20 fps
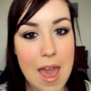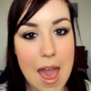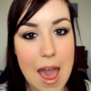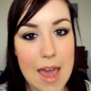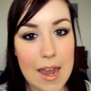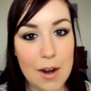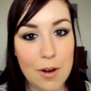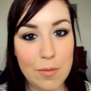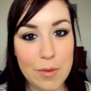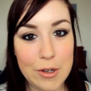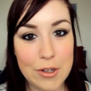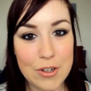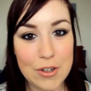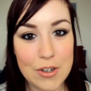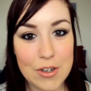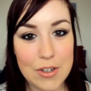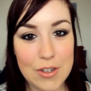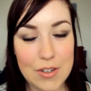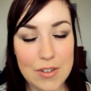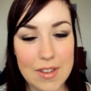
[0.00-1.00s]
and I'll be sure
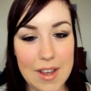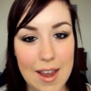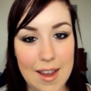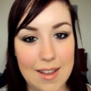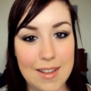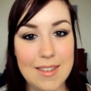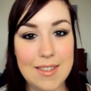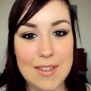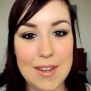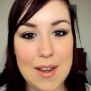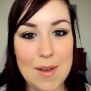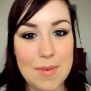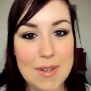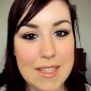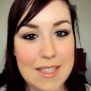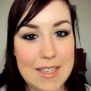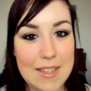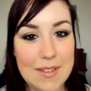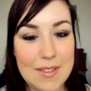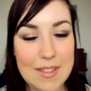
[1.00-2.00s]
to do that. So I hope to
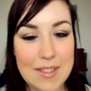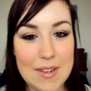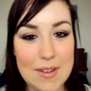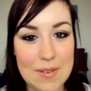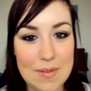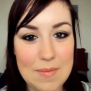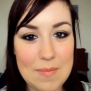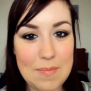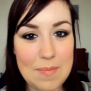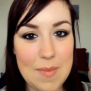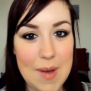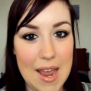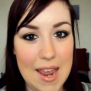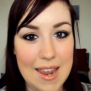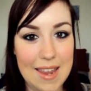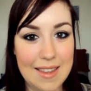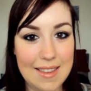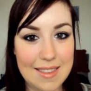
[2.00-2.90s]
see you soon. Bye.